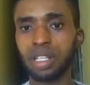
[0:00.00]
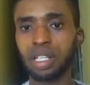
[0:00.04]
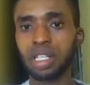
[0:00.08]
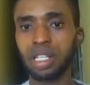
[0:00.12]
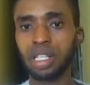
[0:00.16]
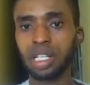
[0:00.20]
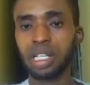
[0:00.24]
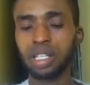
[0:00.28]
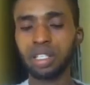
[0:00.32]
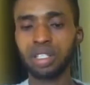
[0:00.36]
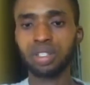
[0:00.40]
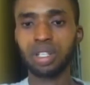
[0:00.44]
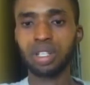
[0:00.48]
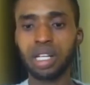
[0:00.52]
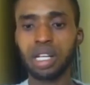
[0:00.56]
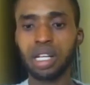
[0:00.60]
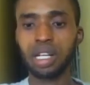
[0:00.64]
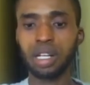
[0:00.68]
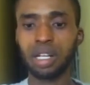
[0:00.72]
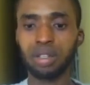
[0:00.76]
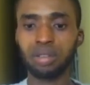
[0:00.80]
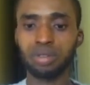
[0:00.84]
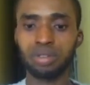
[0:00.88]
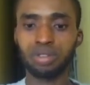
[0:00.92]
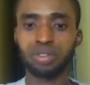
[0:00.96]
Actual
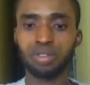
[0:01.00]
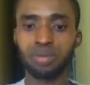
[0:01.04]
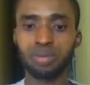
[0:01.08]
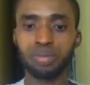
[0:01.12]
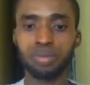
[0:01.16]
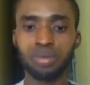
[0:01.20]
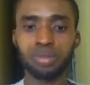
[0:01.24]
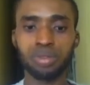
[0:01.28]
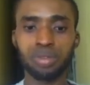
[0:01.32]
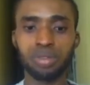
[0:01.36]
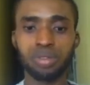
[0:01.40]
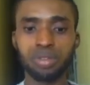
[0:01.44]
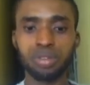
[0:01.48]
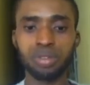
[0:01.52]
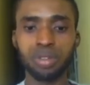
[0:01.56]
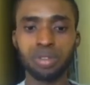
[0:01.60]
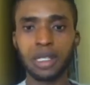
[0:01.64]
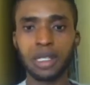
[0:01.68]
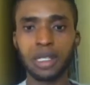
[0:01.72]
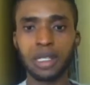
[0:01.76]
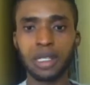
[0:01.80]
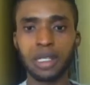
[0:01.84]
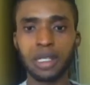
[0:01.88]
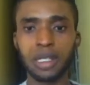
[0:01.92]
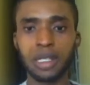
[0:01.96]
output
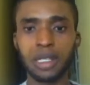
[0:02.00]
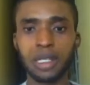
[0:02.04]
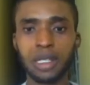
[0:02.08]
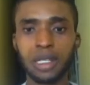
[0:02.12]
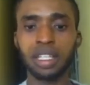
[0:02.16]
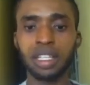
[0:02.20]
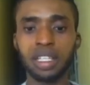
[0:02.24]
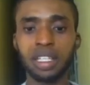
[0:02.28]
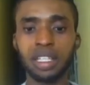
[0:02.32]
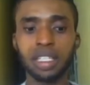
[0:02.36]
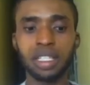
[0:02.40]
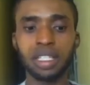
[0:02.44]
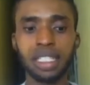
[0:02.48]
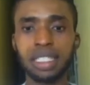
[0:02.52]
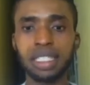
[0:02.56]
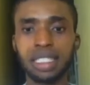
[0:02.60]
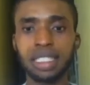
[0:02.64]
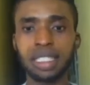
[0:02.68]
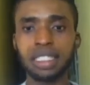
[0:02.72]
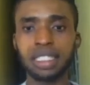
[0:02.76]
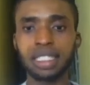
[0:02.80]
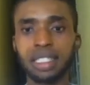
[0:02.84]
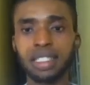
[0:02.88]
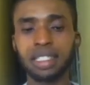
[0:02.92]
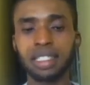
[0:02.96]

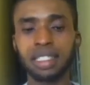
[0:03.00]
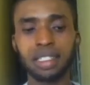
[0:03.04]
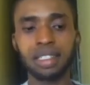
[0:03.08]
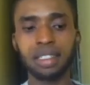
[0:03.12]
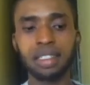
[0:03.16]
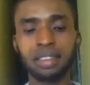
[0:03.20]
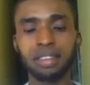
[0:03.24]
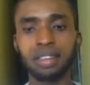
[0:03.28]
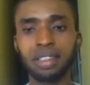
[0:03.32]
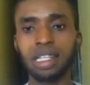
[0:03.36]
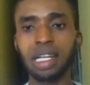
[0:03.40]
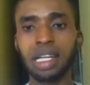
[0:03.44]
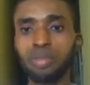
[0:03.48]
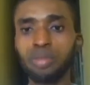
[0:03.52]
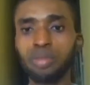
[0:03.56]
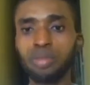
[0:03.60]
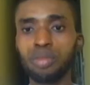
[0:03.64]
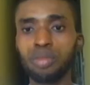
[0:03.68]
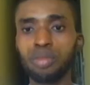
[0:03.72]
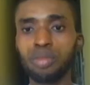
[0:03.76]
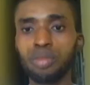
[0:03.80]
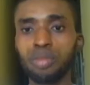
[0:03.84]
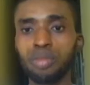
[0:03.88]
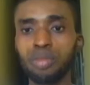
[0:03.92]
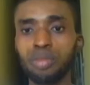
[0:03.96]
is, so I'm
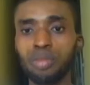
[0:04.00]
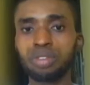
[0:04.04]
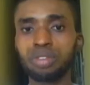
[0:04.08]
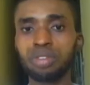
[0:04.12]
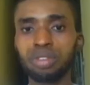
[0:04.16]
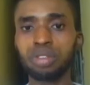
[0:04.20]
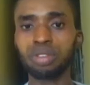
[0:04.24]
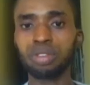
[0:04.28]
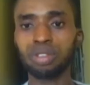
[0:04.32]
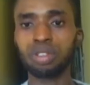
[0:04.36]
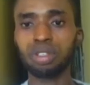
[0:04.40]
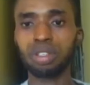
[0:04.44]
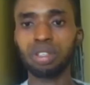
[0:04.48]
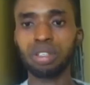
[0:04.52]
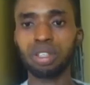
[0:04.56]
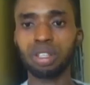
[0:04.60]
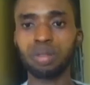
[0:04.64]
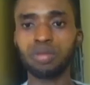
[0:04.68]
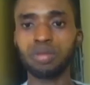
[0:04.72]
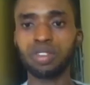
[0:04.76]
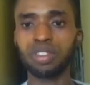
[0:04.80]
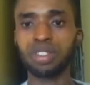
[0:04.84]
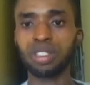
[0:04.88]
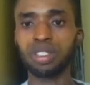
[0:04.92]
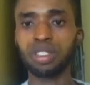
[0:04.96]
going
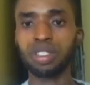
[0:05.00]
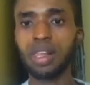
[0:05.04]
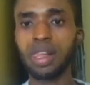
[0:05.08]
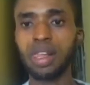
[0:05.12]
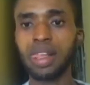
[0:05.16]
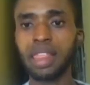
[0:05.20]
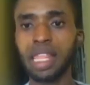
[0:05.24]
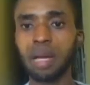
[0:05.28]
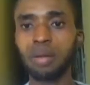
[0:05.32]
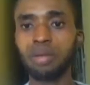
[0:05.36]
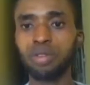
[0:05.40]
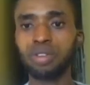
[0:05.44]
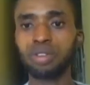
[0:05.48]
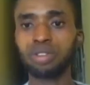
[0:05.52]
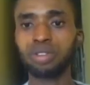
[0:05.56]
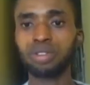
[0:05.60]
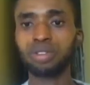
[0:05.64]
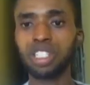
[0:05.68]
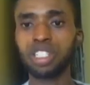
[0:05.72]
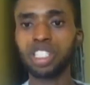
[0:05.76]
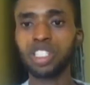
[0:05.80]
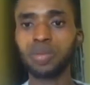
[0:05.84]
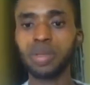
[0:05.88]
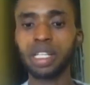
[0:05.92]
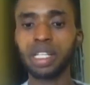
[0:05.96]
to
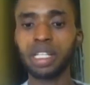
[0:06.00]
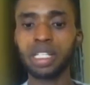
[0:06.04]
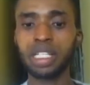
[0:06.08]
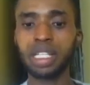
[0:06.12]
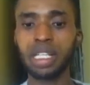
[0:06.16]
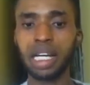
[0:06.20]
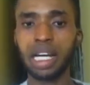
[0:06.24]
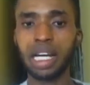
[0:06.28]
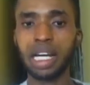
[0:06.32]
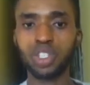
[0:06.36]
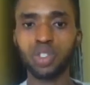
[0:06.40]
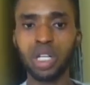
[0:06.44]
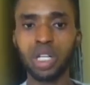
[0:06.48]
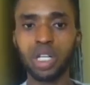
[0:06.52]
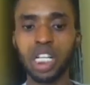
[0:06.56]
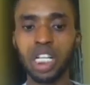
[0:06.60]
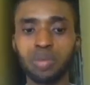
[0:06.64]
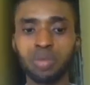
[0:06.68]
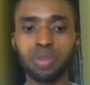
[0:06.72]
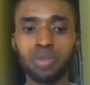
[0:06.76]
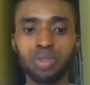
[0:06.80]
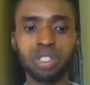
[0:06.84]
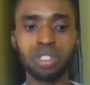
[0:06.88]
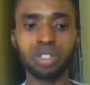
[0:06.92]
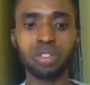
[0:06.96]
display the actual
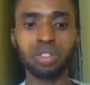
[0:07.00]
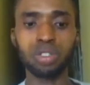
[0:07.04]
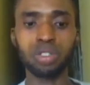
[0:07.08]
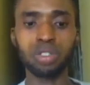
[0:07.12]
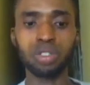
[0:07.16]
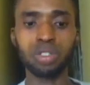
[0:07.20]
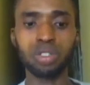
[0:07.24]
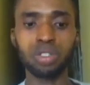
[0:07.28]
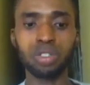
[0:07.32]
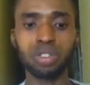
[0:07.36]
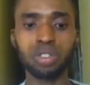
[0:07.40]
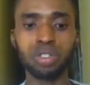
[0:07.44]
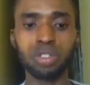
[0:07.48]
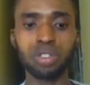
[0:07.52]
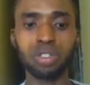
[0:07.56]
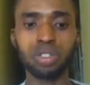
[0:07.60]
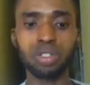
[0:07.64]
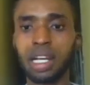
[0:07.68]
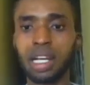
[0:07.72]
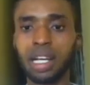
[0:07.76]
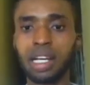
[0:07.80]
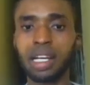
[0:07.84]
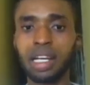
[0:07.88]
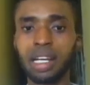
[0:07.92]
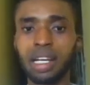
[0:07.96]
output. This is going to be our
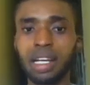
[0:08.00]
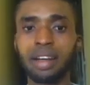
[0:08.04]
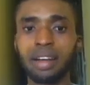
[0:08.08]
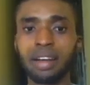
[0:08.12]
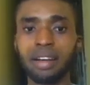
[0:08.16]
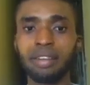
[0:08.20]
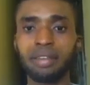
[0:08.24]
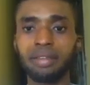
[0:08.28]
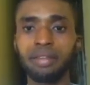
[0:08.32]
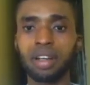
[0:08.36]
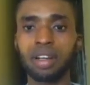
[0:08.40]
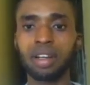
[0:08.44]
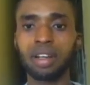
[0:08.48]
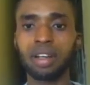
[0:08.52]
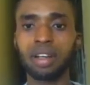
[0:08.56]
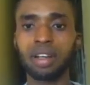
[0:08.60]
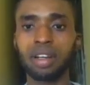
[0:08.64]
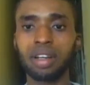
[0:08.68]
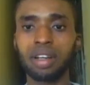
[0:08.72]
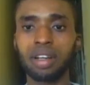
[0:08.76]
val.